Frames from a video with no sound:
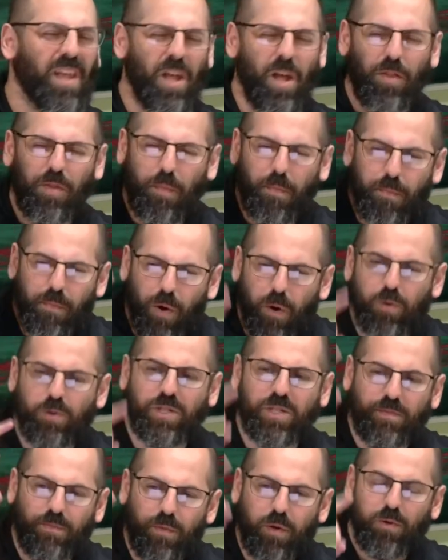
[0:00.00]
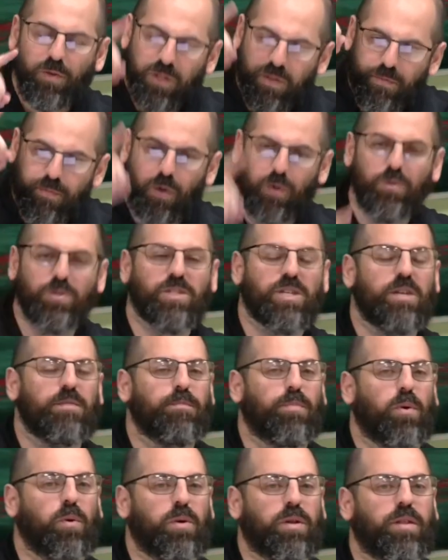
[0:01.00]
The most
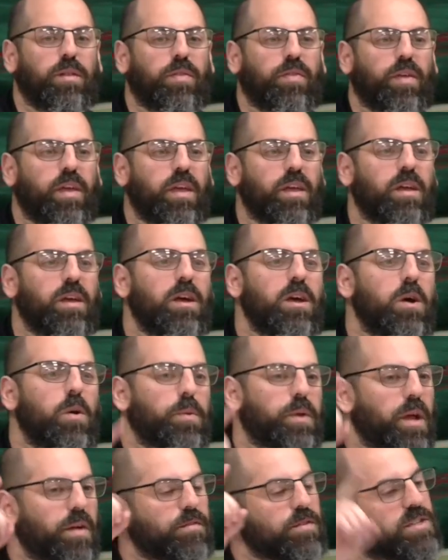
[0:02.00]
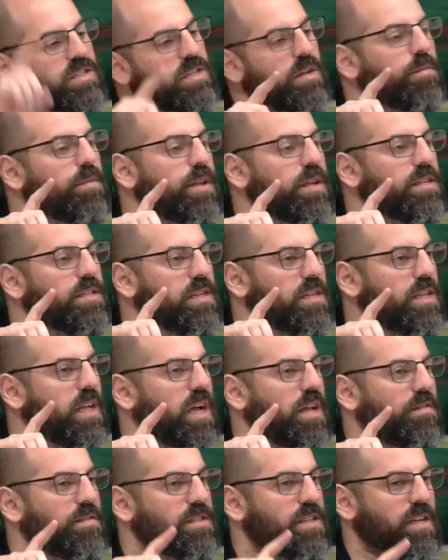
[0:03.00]
important thing whenever somebody is a
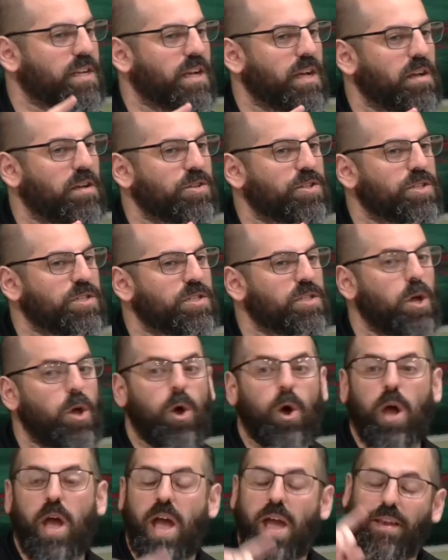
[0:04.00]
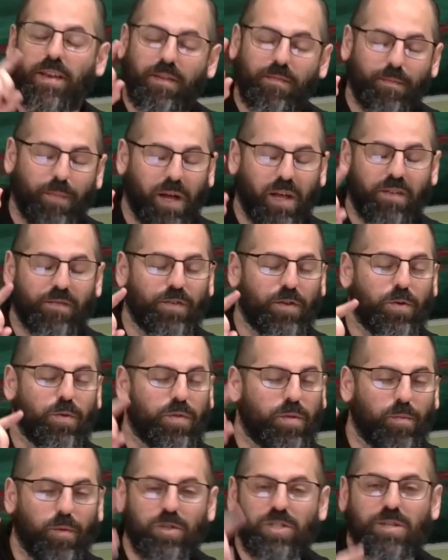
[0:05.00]
client of a psychologist, and in my view, the
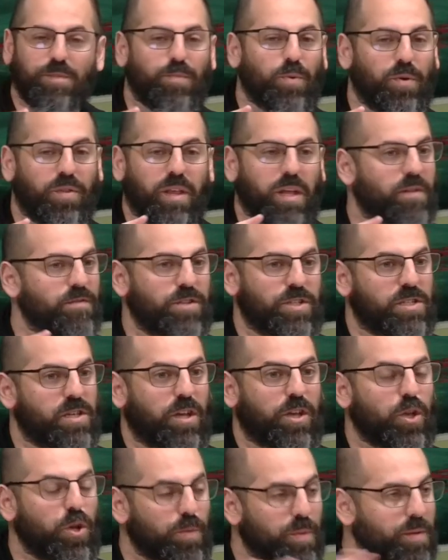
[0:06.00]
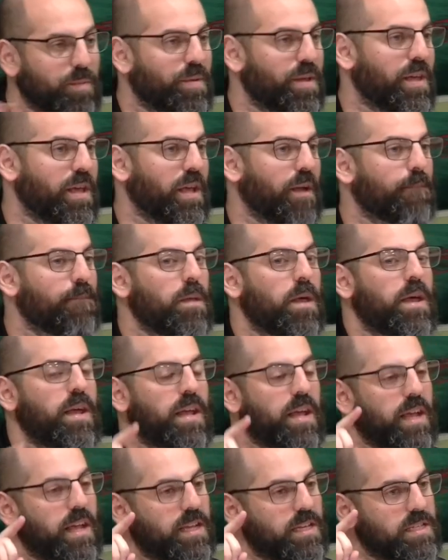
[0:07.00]
most important thing of just a human being
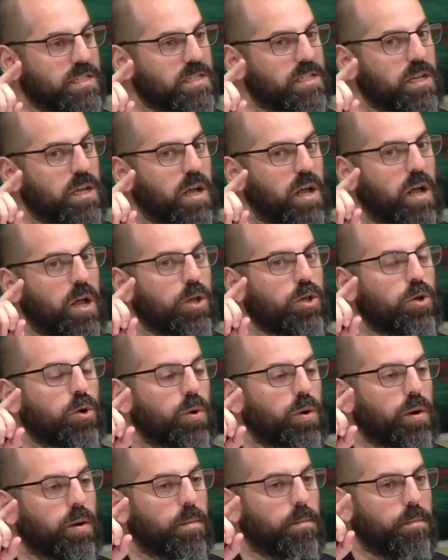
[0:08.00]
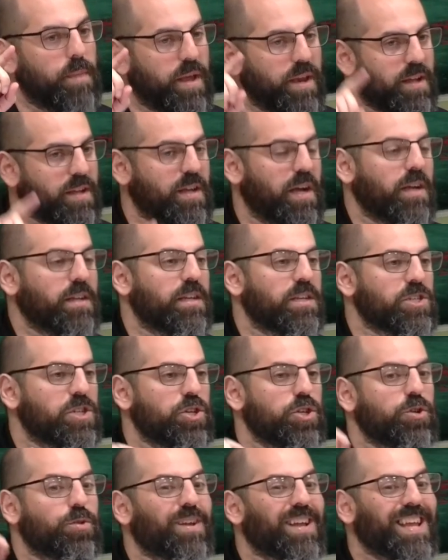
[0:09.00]
is your metacognition,
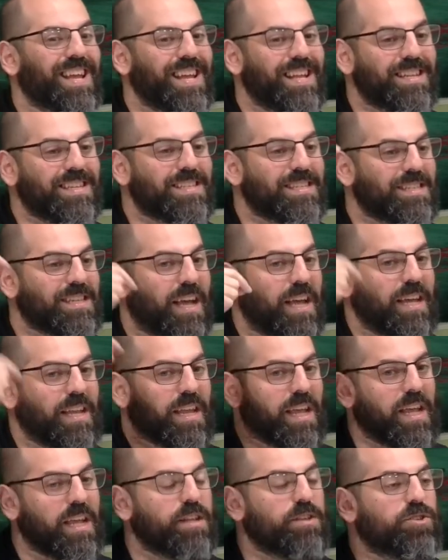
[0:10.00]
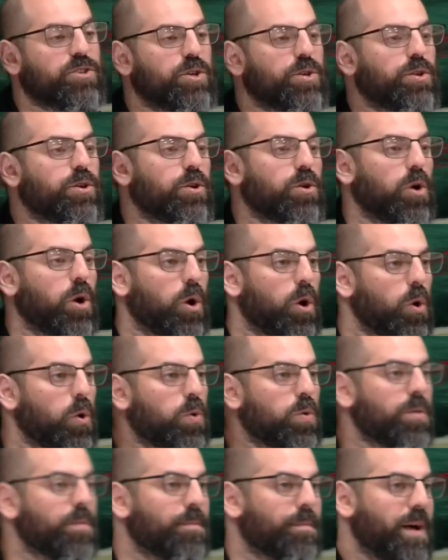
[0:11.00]
your insight into your
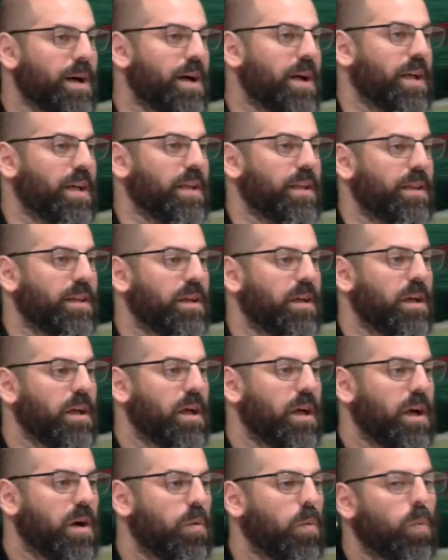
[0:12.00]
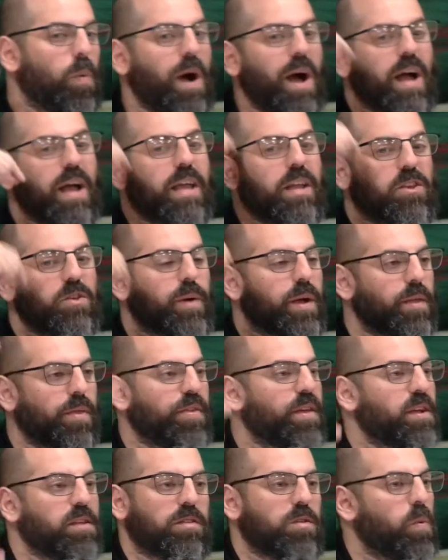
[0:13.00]
own mind. Why do I
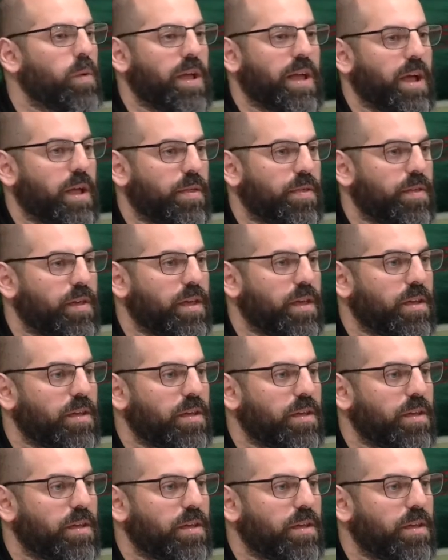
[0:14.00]
think the way I think?